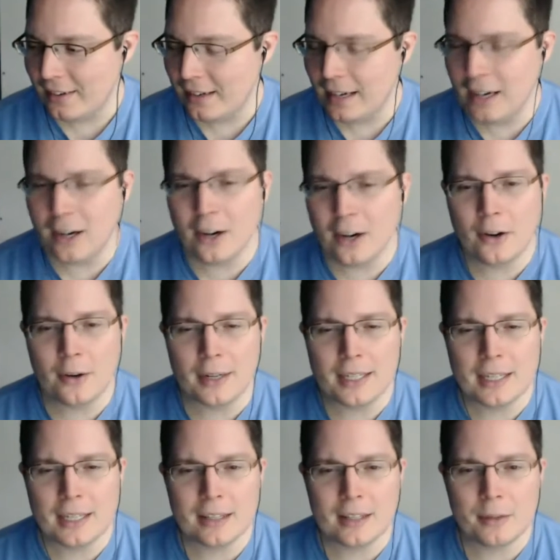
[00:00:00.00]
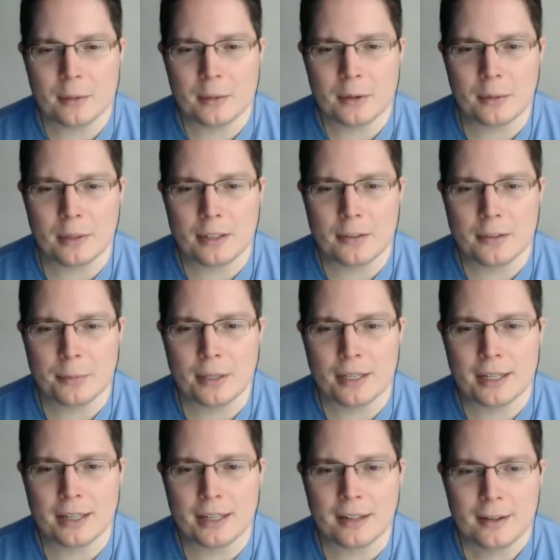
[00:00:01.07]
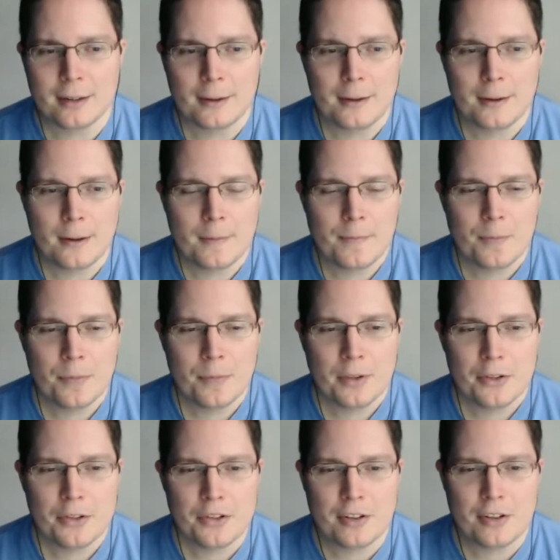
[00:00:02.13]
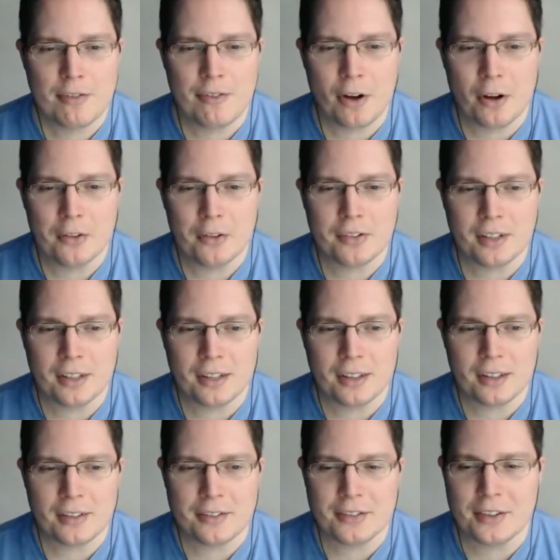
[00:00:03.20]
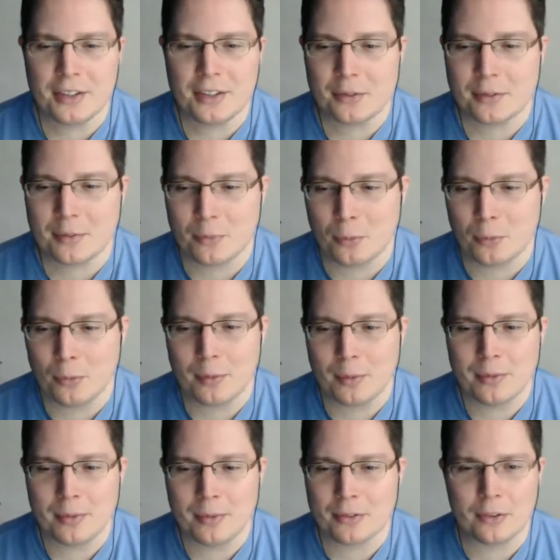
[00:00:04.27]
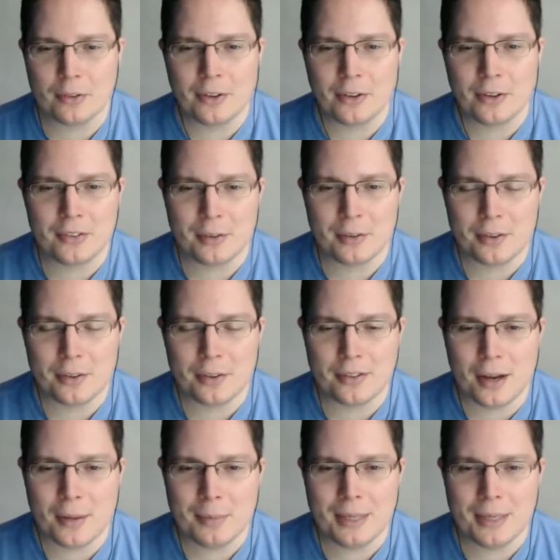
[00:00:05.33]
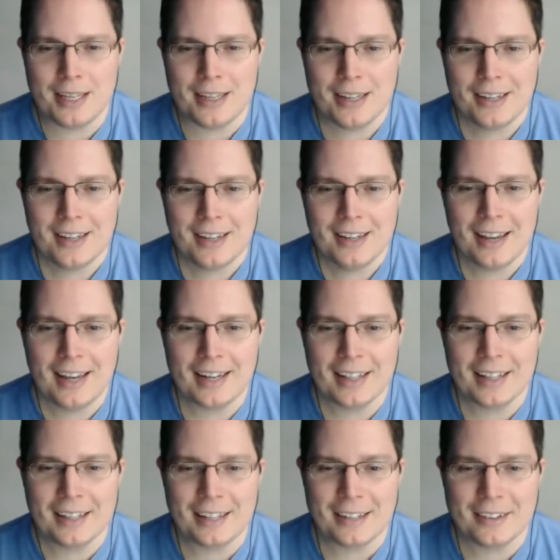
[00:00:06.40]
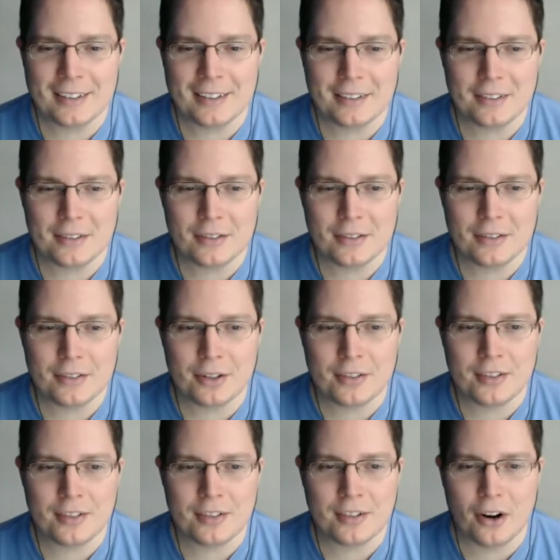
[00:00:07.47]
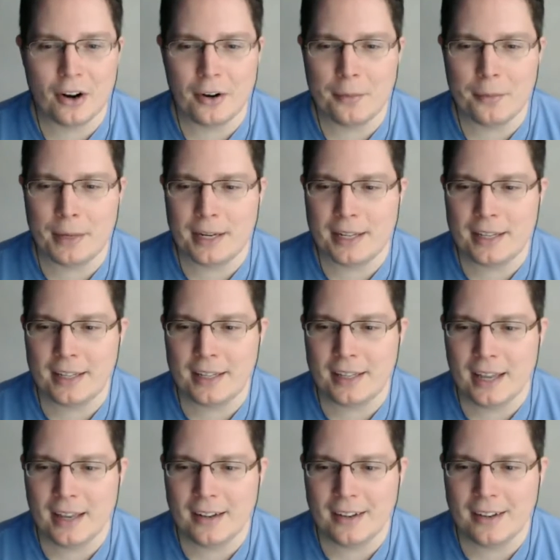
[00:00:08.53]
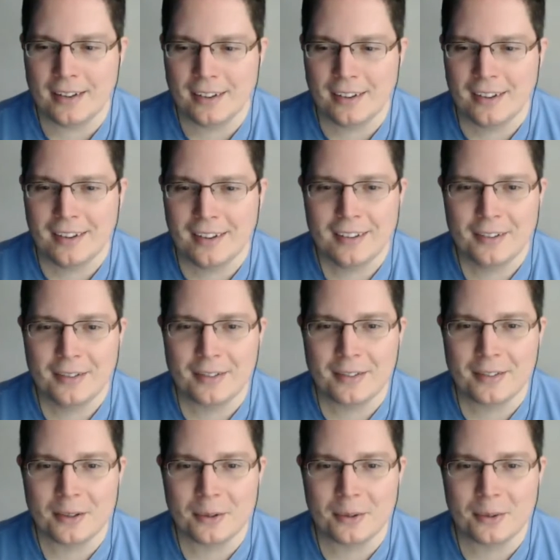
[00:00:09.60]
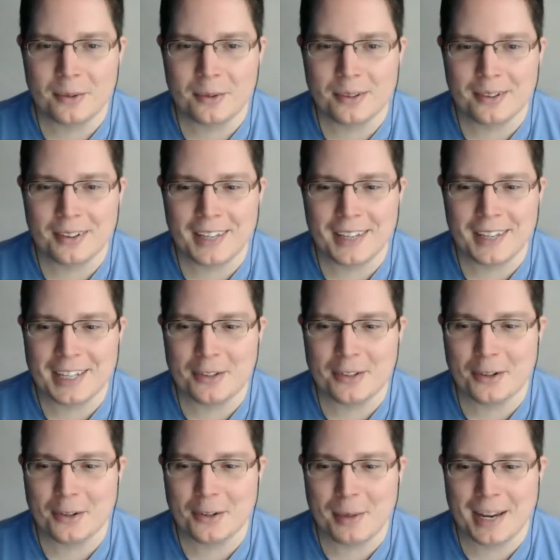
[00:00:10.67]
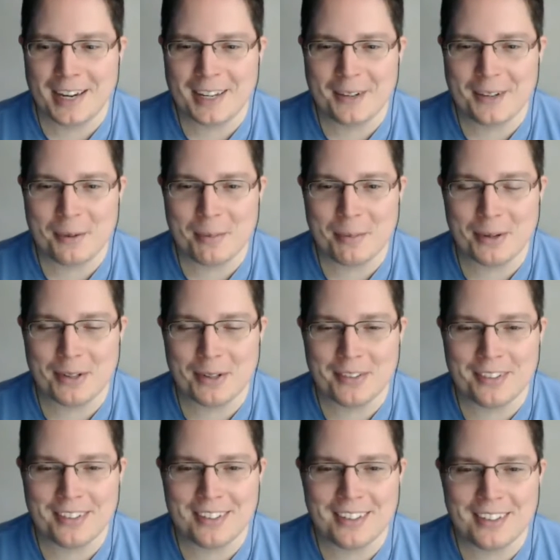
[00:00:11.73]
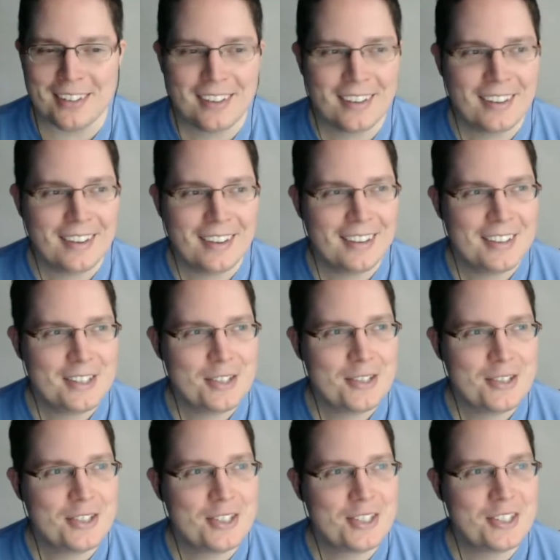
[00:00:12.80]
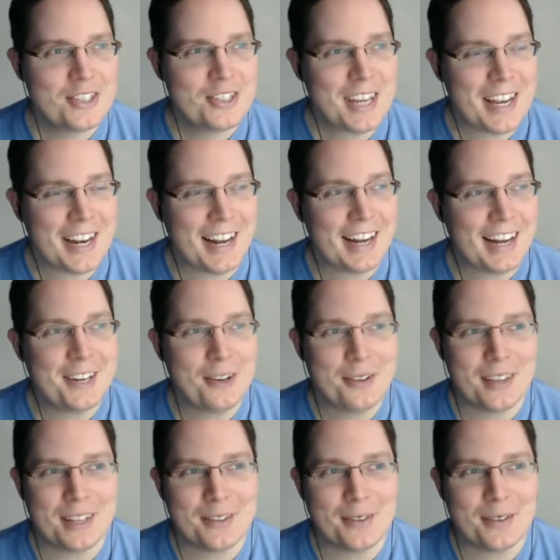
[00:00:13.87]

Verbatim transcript: Oh, I can't think of what it was, but like she falls in love. This this this girl falls in love with a zombie, and it like starts his heart beating again. Okay. So he like turns back into a person. Shit, I know that's.